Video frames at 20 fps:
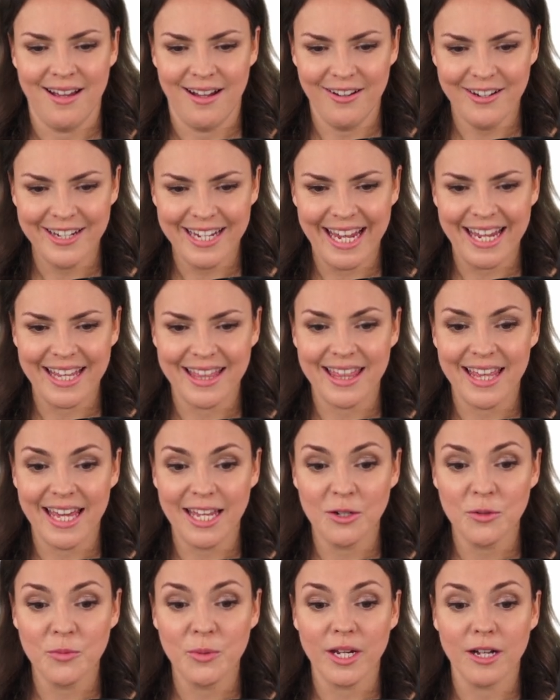Okay,
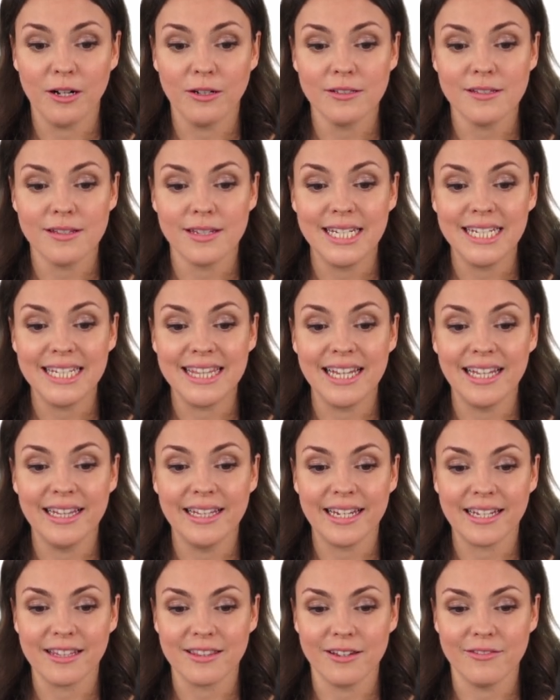then we also need the
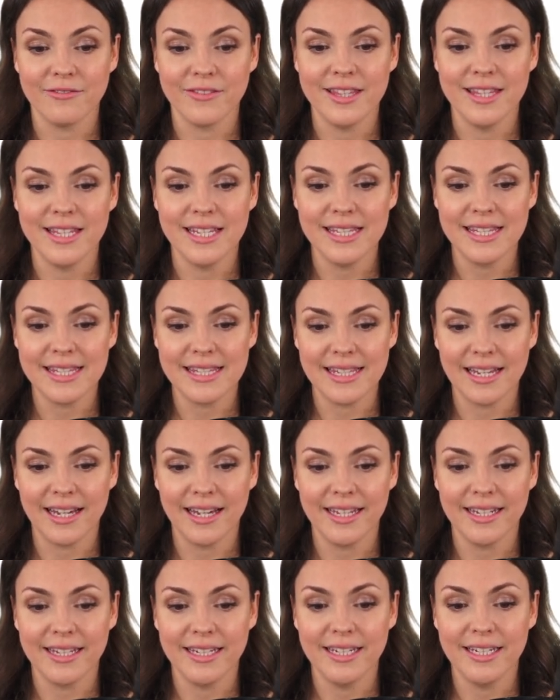length of this
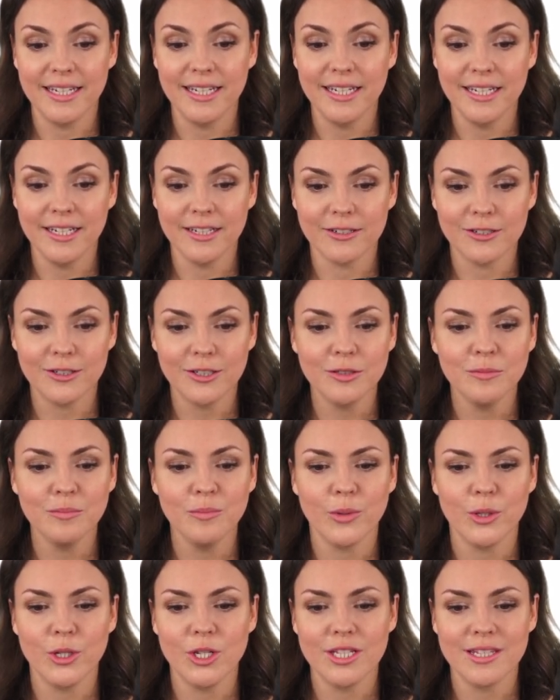side here,
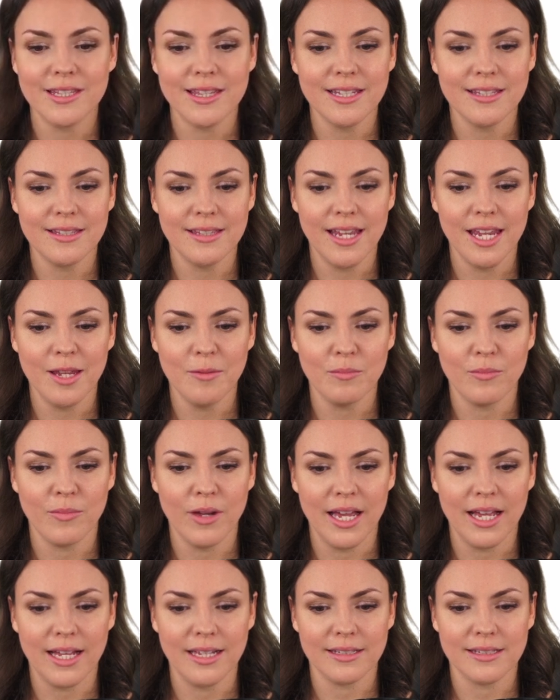but it's the same
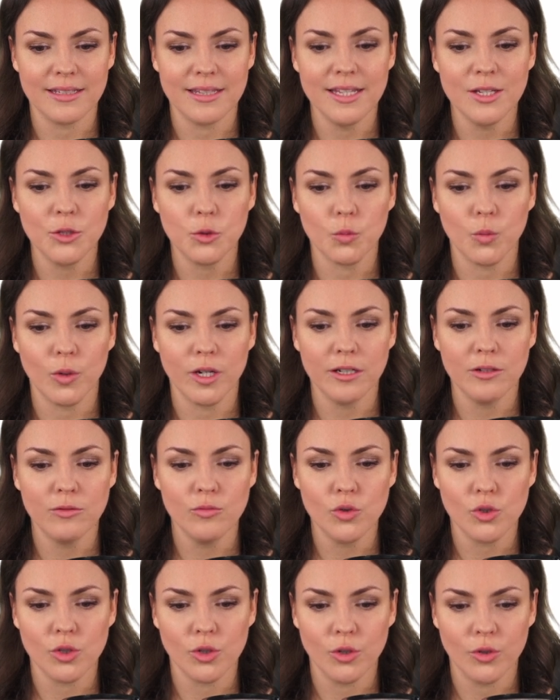as this
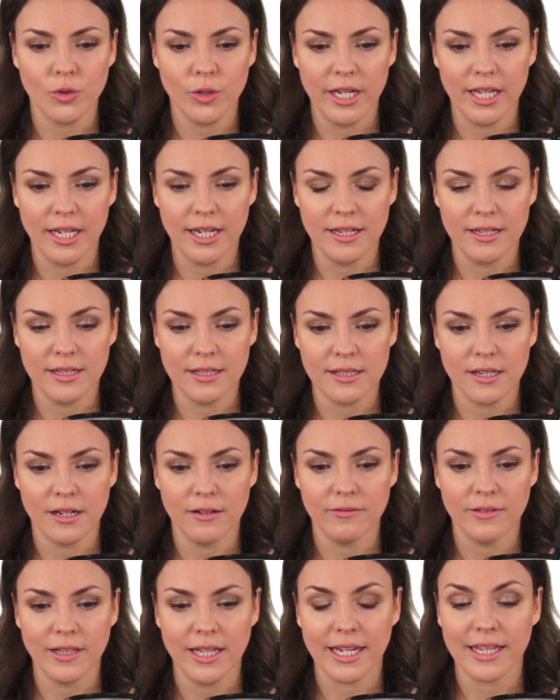one, so it is
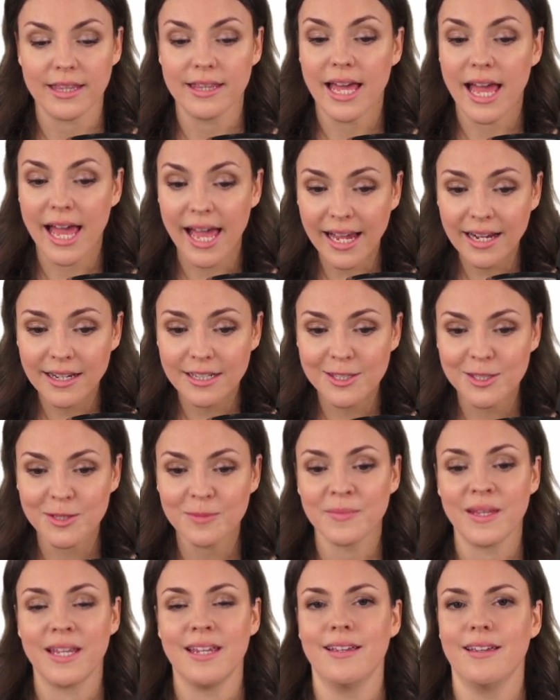of length x.
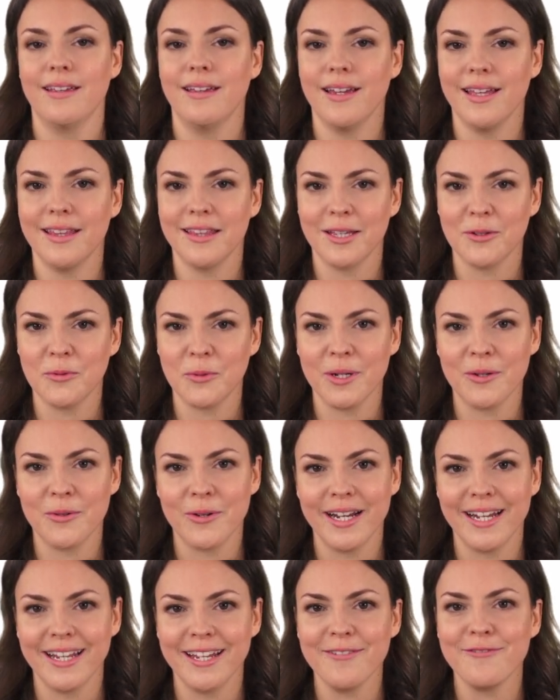And then we're
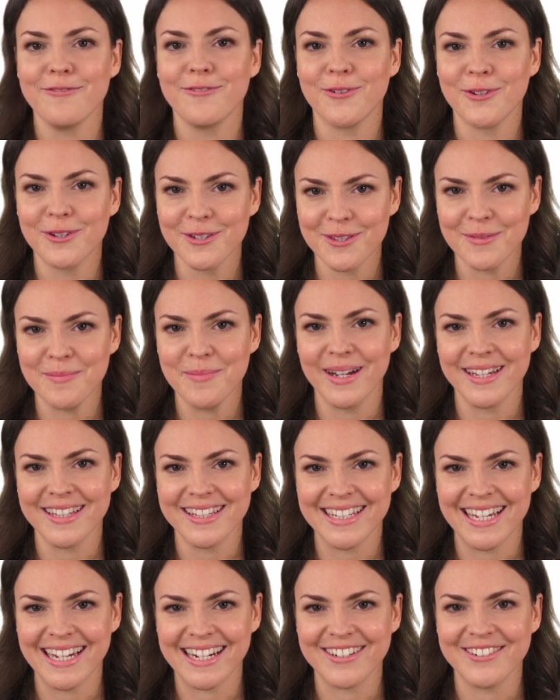ready for the
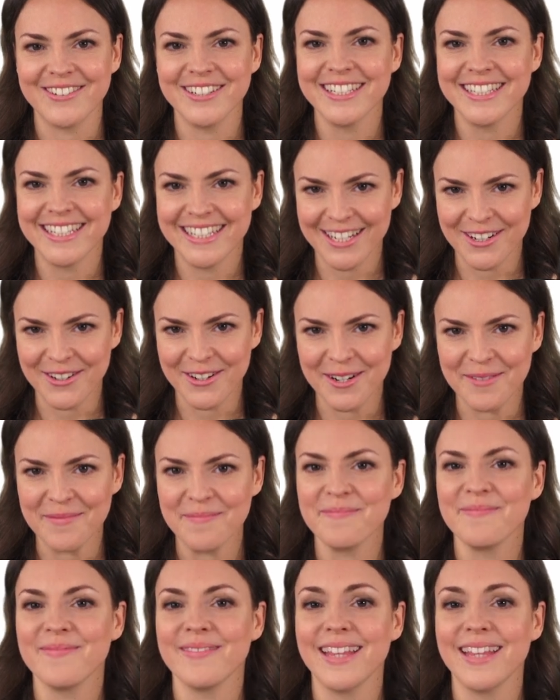Pythagorean theorem.